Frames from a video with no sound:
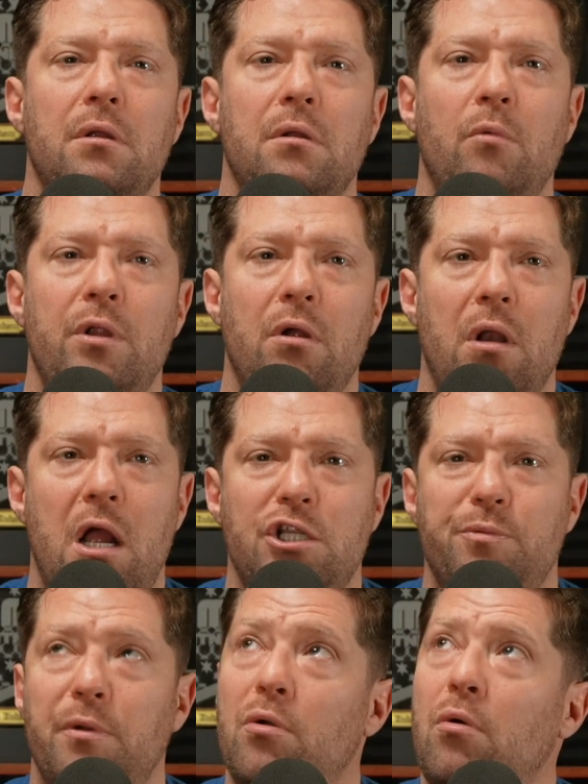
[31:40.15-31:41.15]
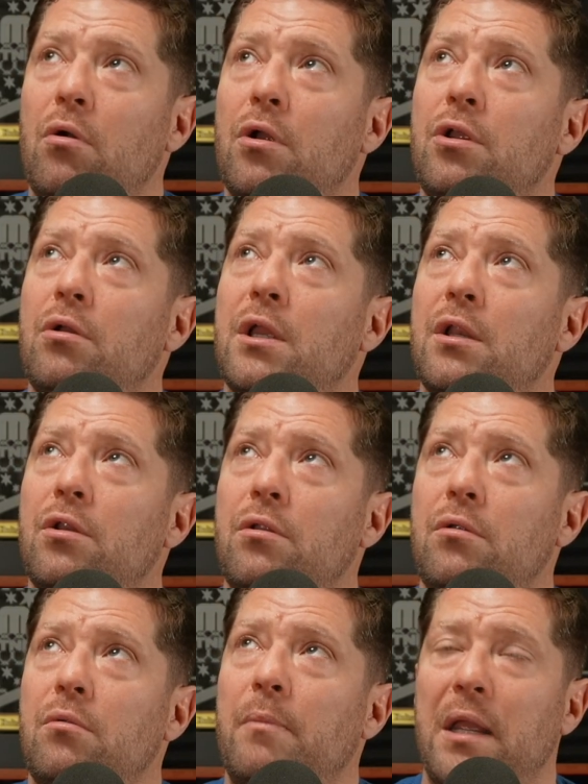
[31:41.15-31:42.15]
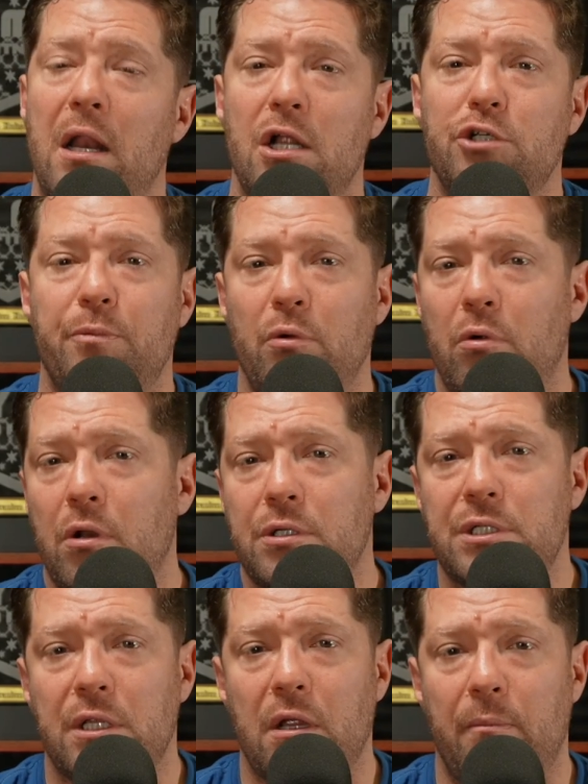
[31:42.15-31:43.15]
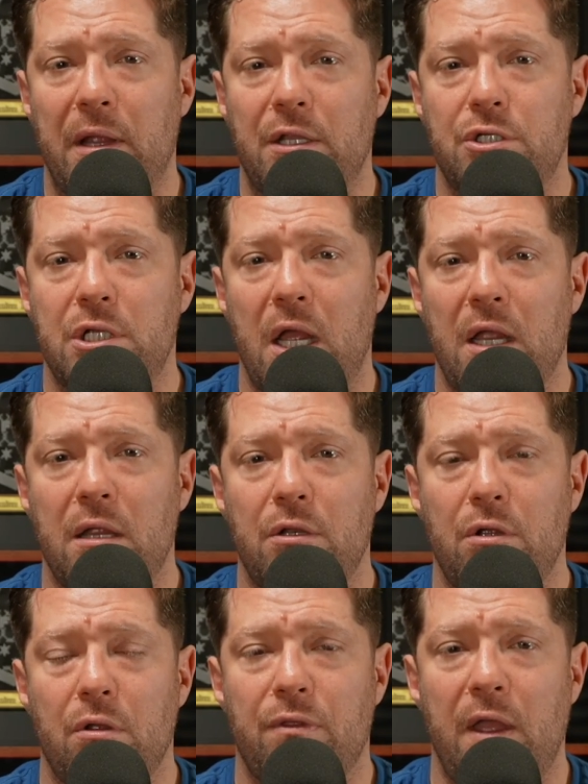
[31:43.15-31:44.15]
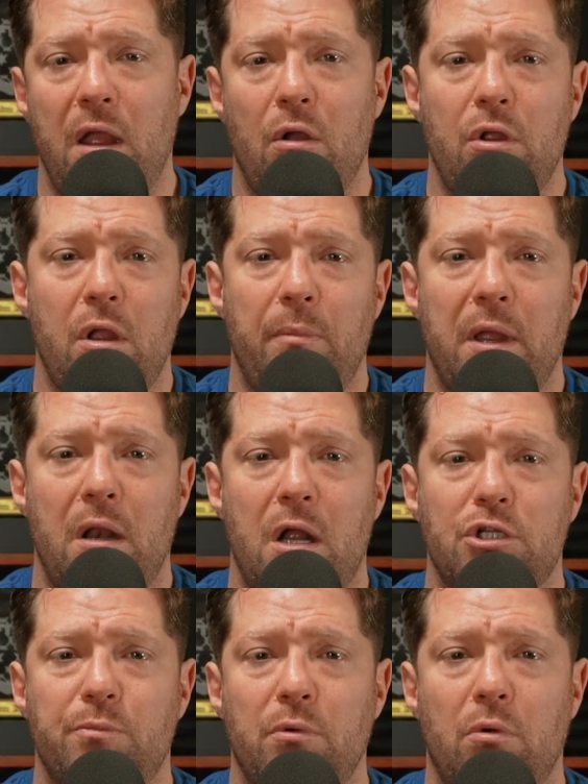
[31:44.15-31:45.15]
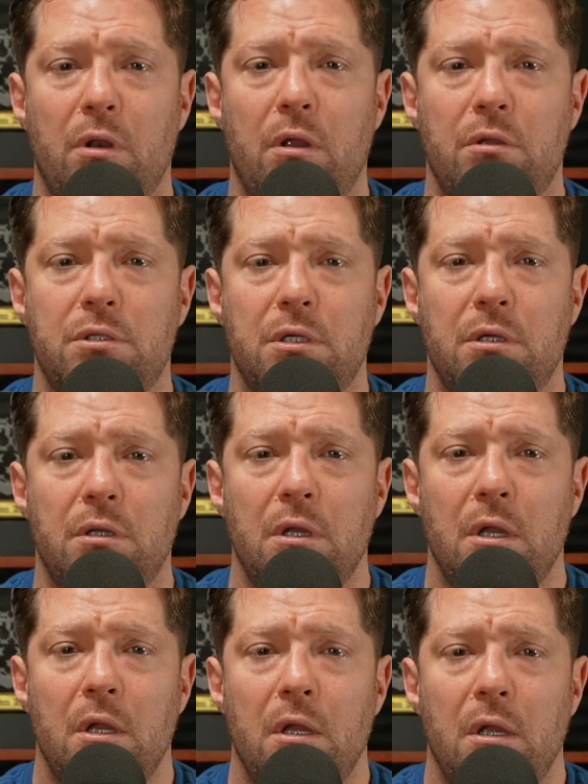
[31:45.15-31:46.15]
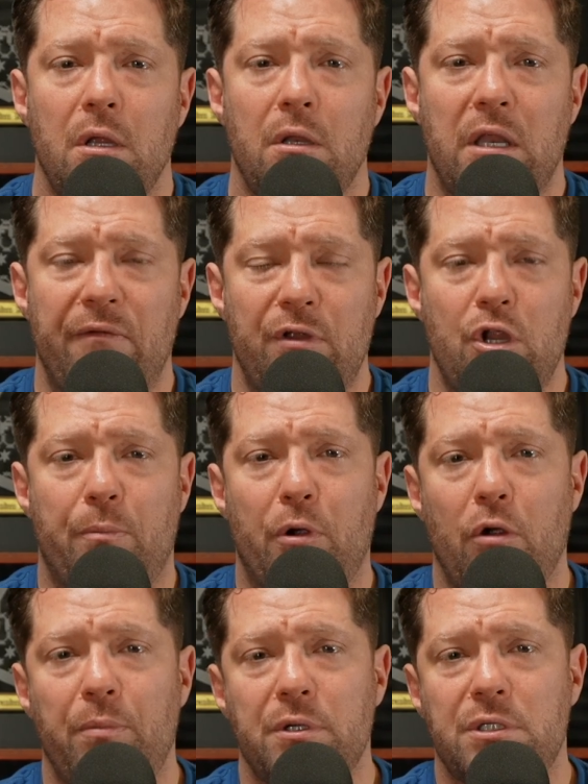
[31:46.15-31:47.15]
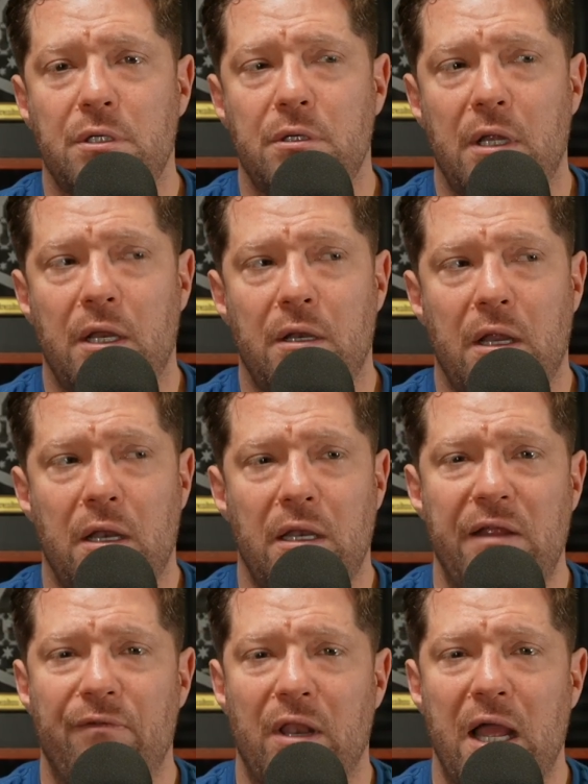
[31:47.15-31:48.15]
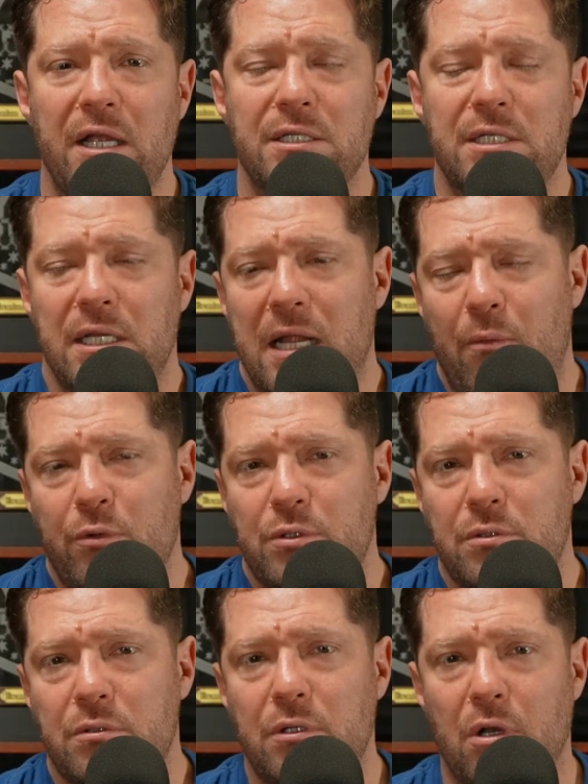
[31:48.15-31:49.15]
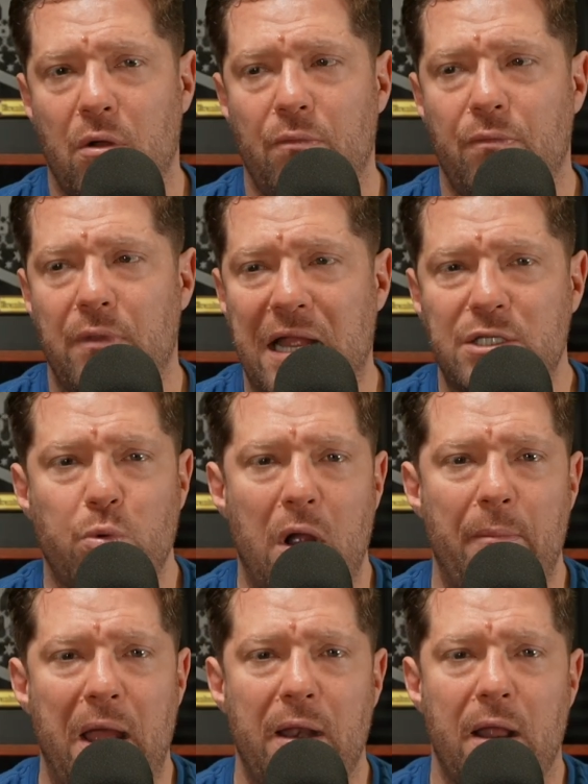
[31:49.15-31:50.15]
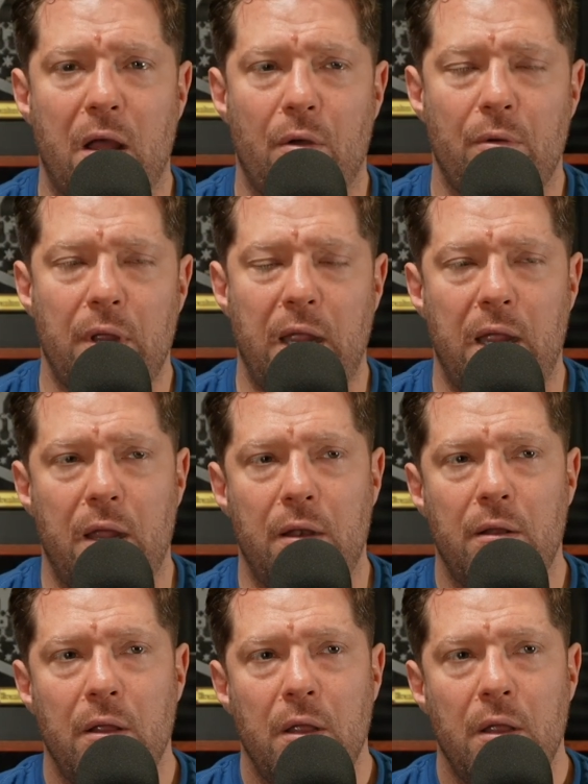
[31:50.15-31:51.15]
when you're an entrepreneur, you can be an entrepreneur to sit there and make the check and do your thing, or you could be an entrepreneur to live in your purpose and leave a legacy. And that was, you know, that's where I'm at now. And